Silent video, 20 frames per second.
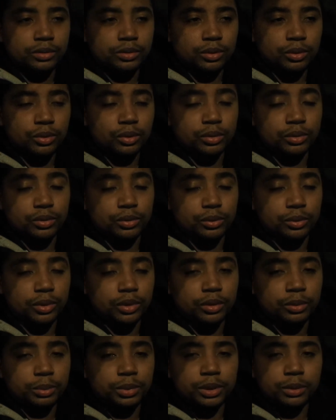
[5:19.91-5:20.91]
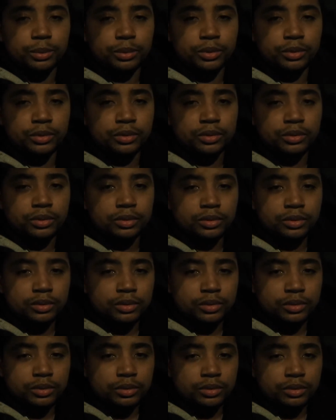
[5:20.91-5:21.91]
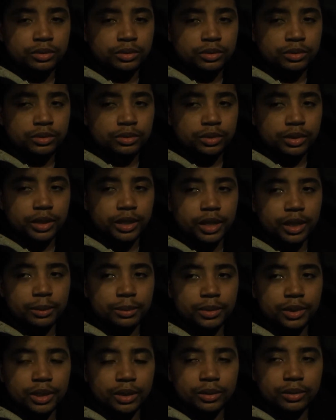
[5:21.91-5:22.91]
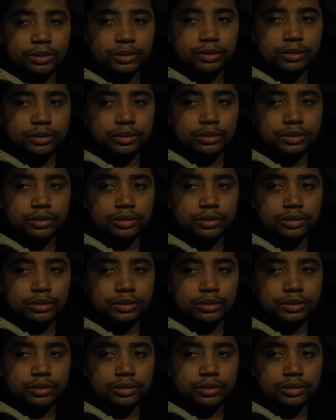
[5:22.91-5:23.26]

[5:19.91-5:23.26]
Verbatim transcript: or two other people camped out.